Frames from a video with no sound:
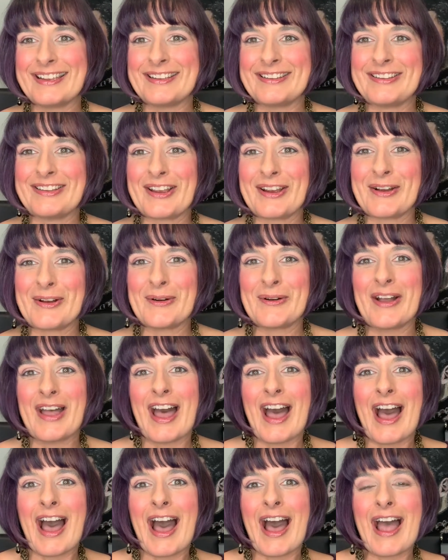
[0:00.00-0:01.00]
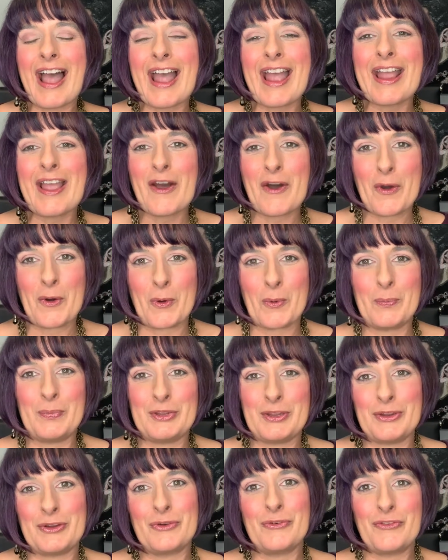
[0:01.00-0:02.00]
So I hope
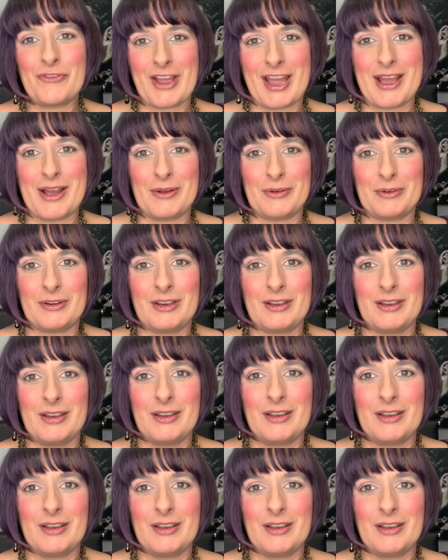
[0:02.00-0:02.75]
you found